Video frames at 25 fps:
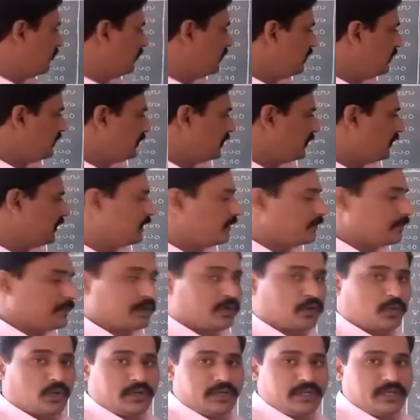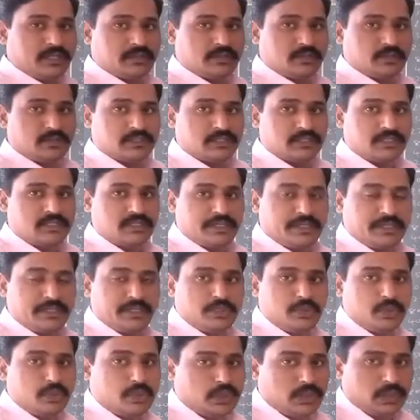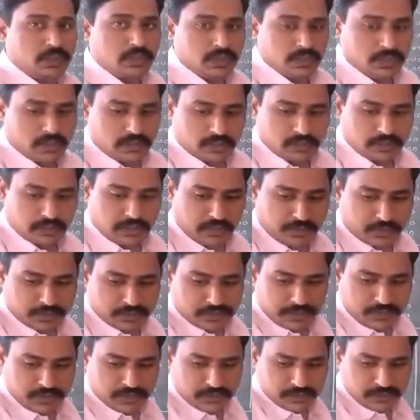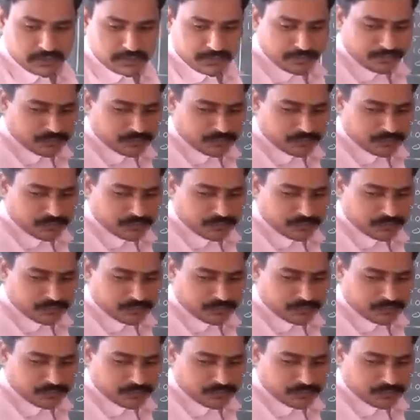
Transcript: 50 divided by 20,000 into 1000.